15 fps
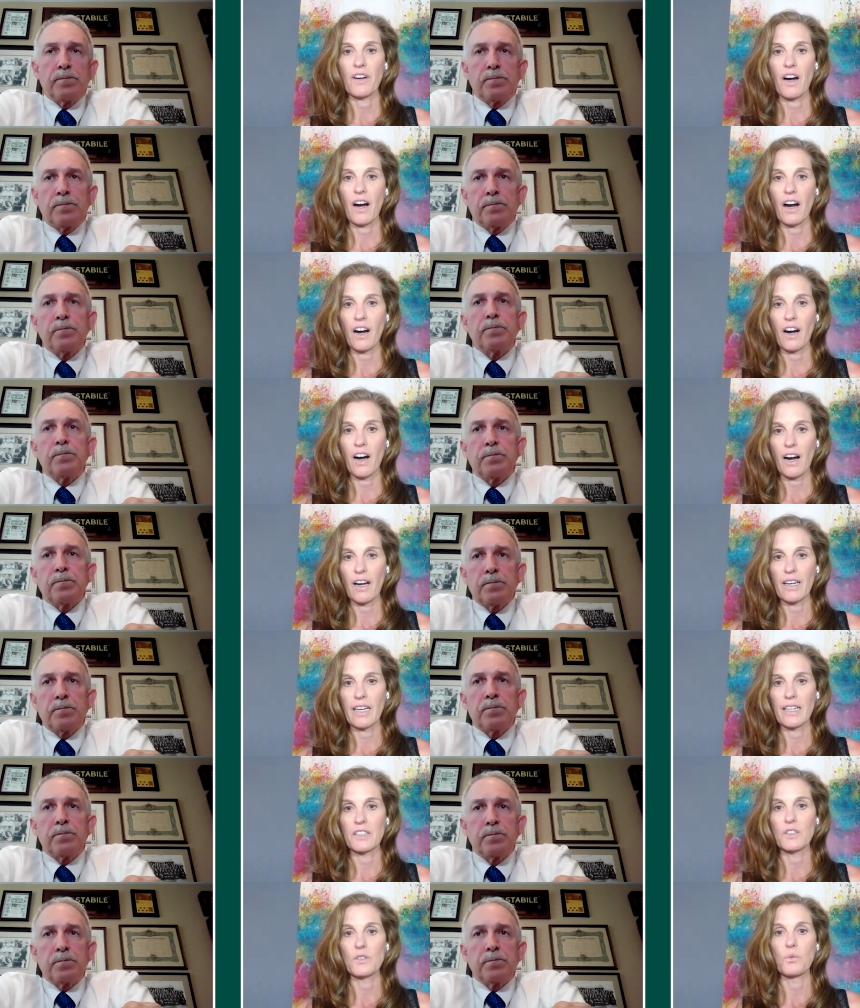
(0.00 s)
Speaker 1: for our
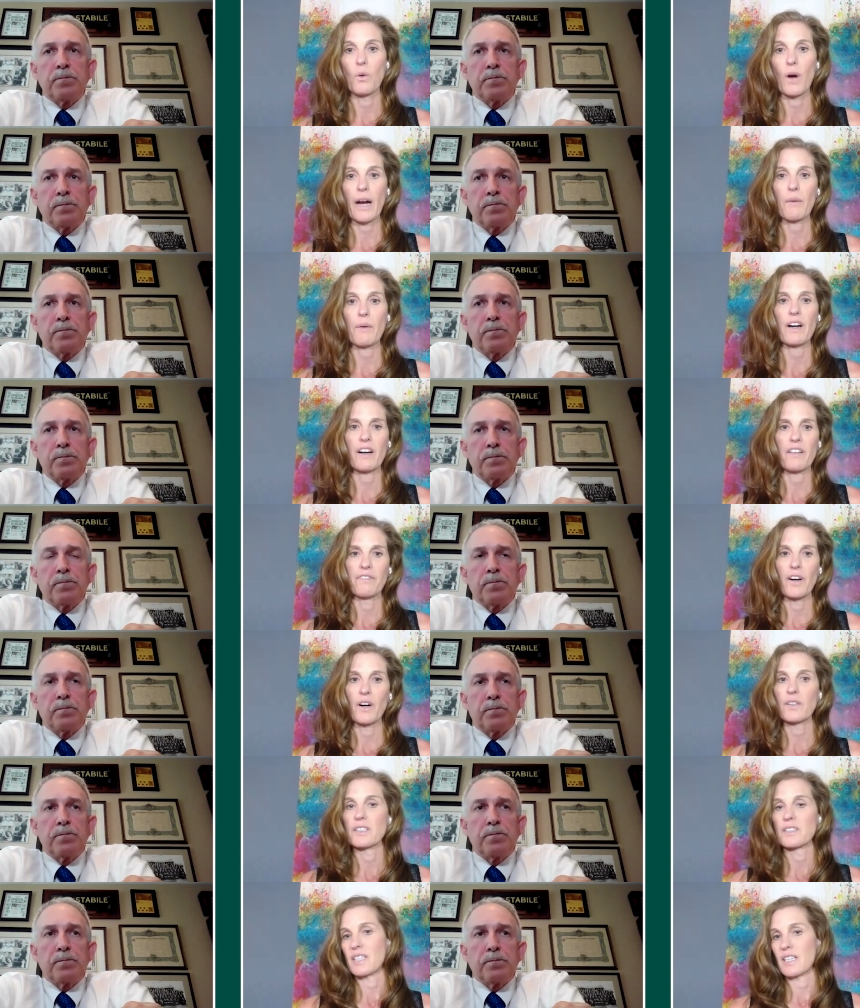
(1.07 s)
audience why we are
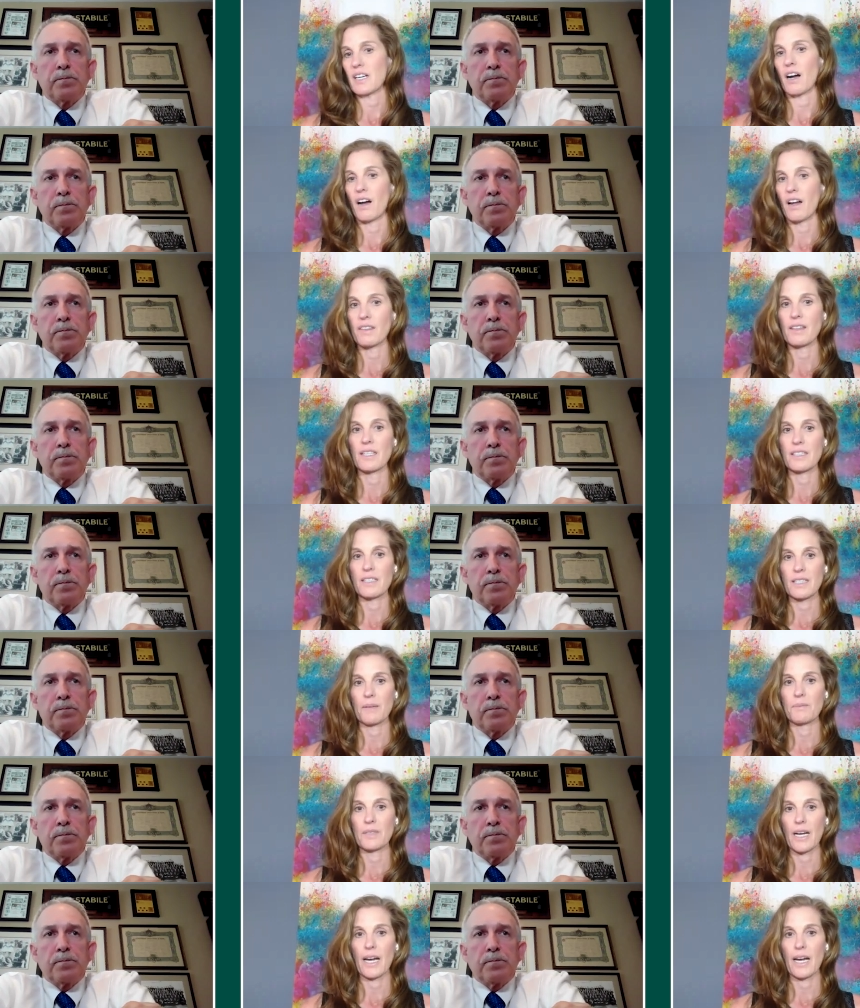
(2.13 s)
focusing on this
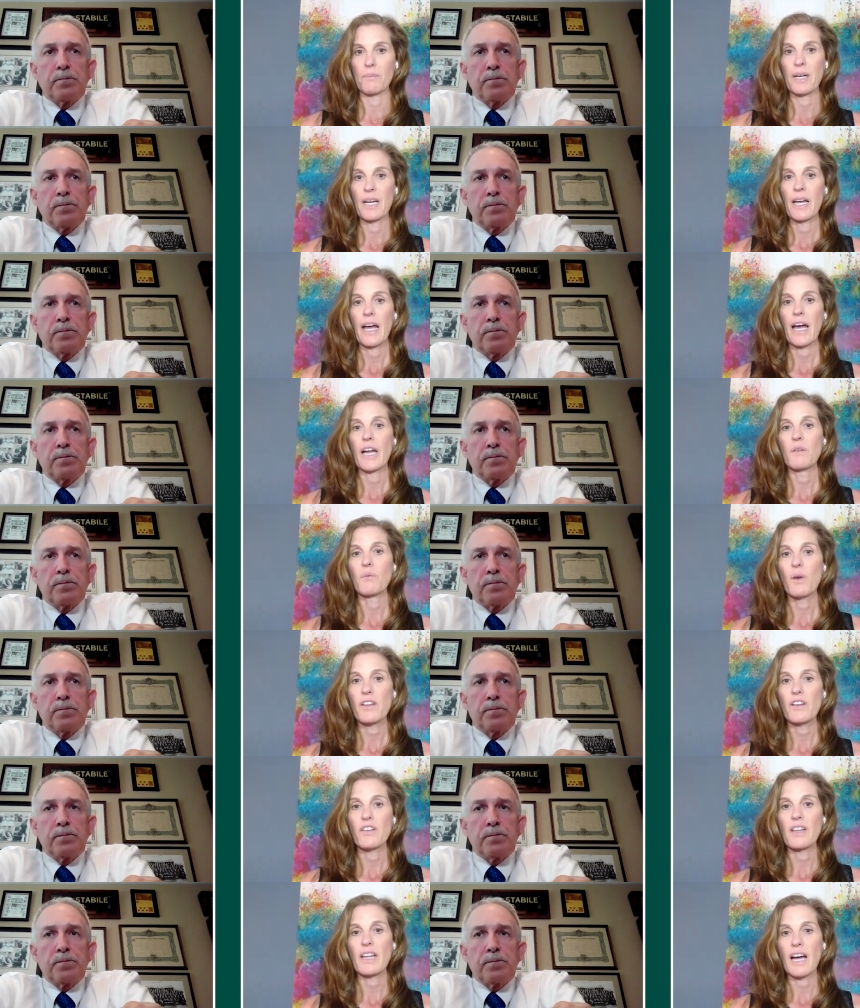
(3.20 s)
subtype and
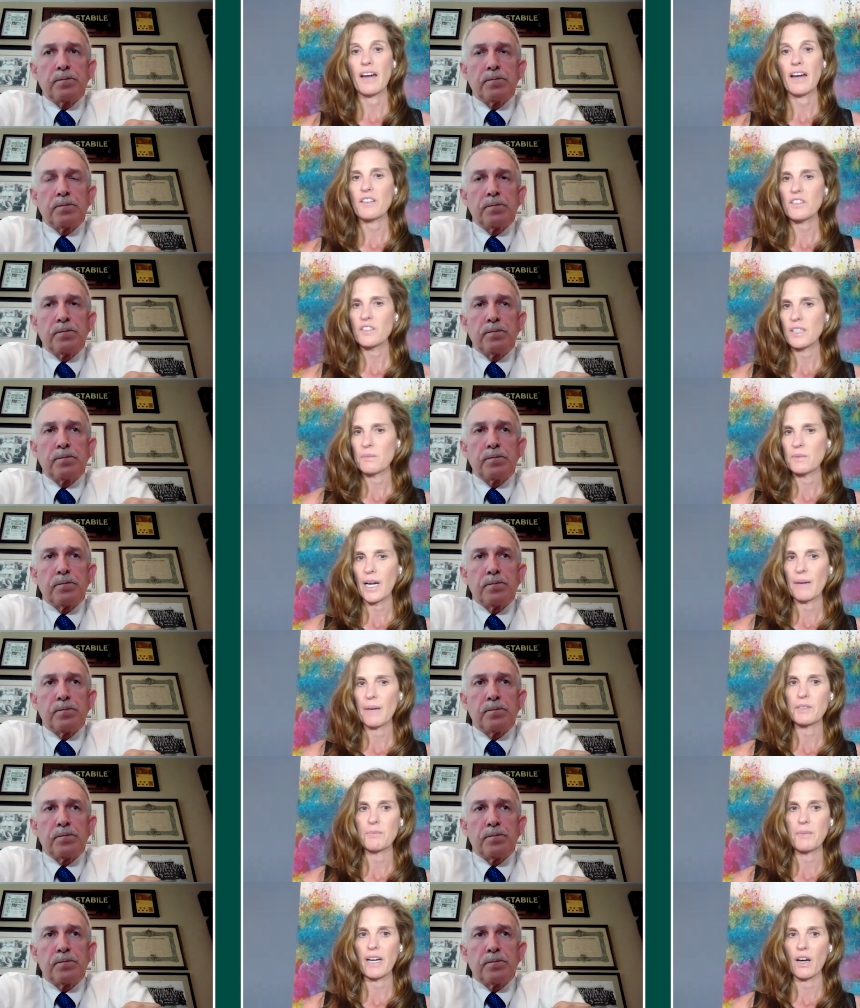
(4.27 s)
whether the other
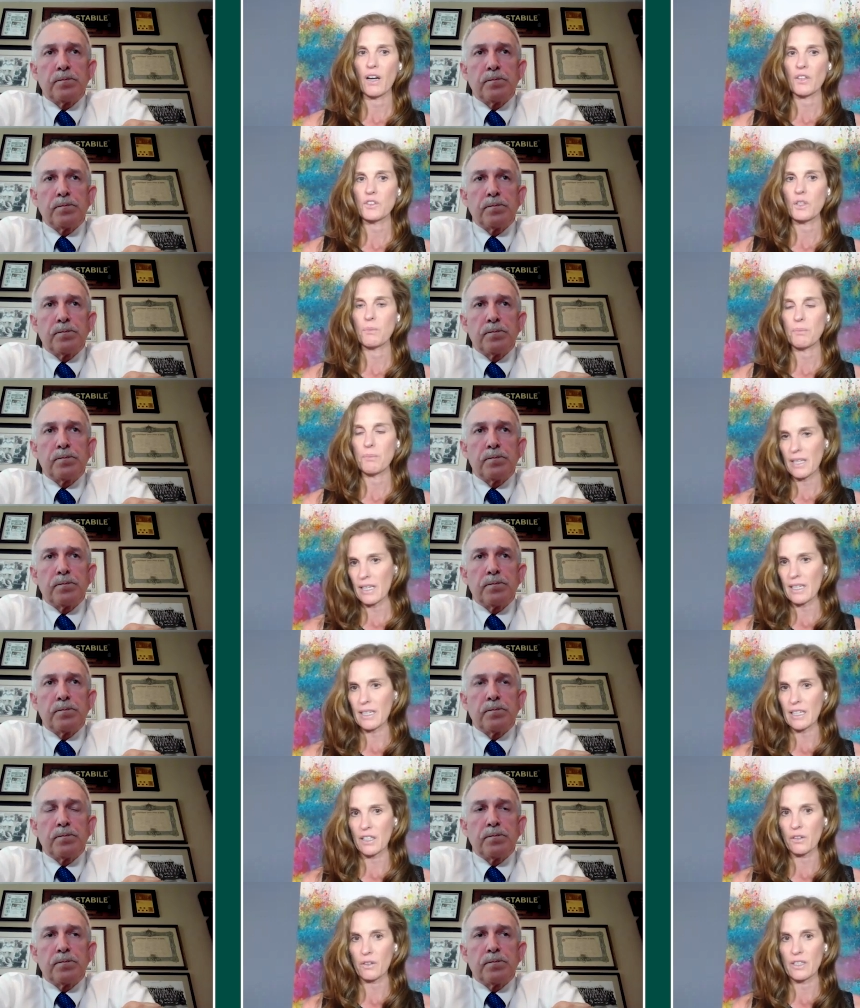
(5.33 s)
subtypes may also be at
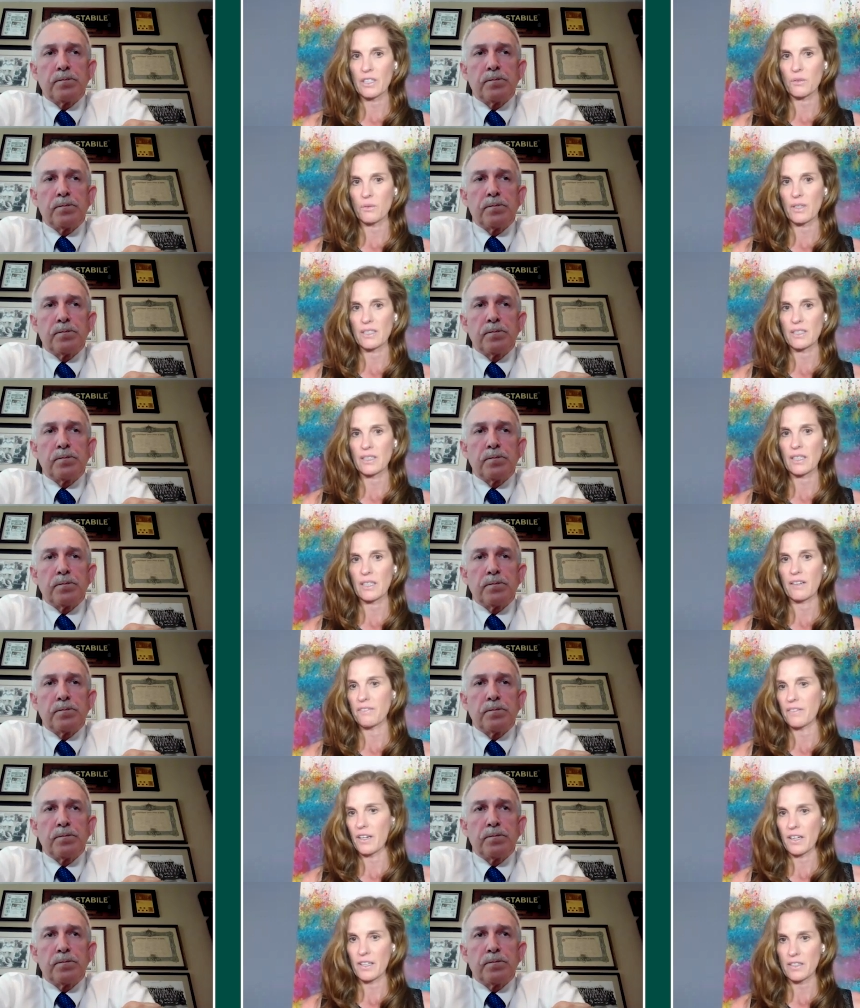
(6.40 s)
increased risk of
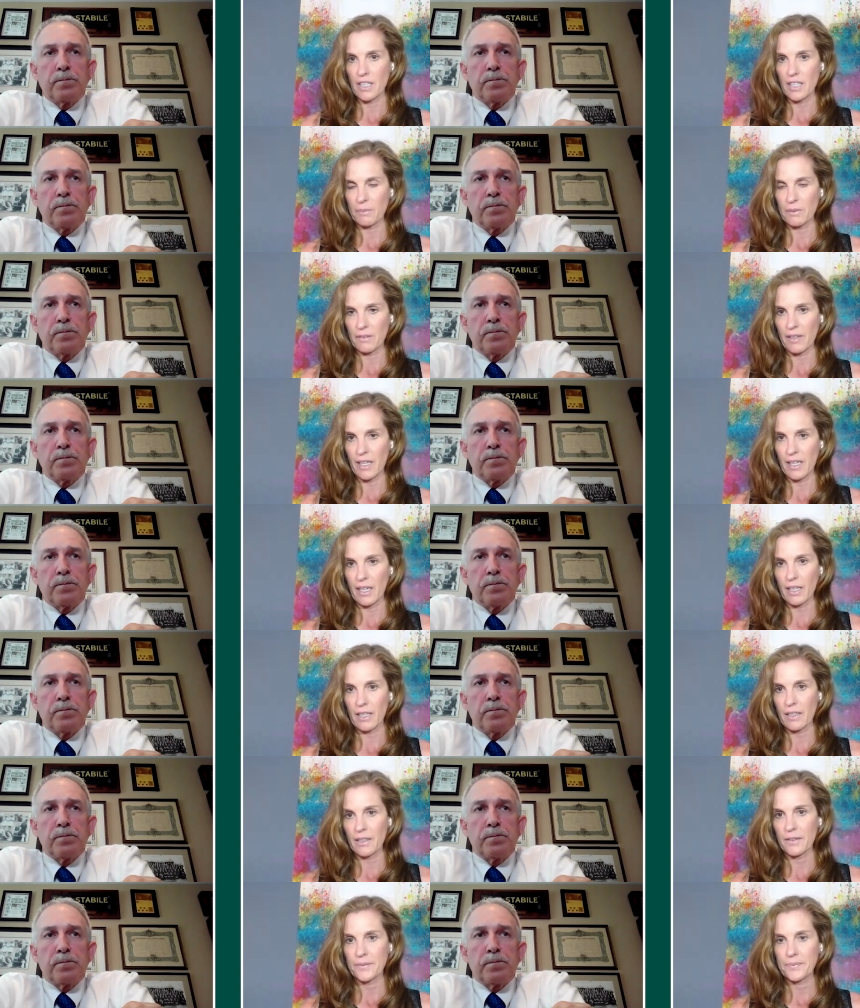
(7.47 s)
various types of headache.